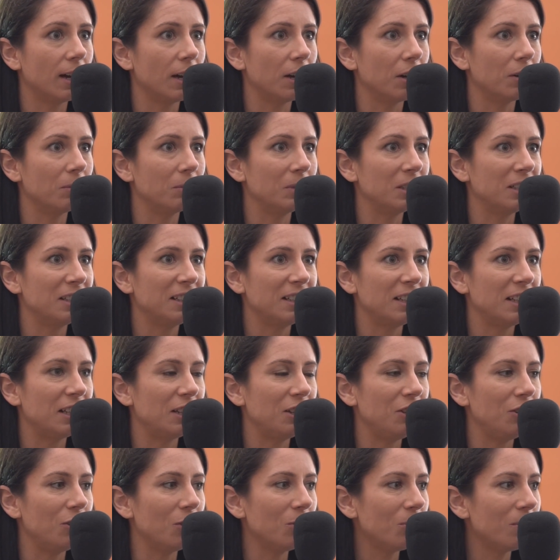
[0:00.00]
Um,
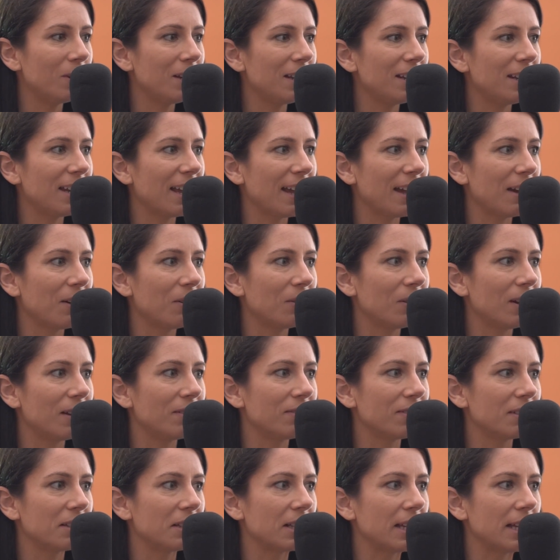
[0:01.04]
Nobody now, I
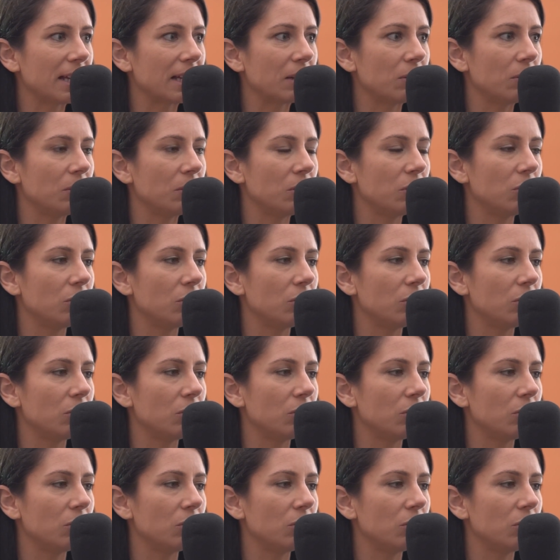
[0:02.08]
feel like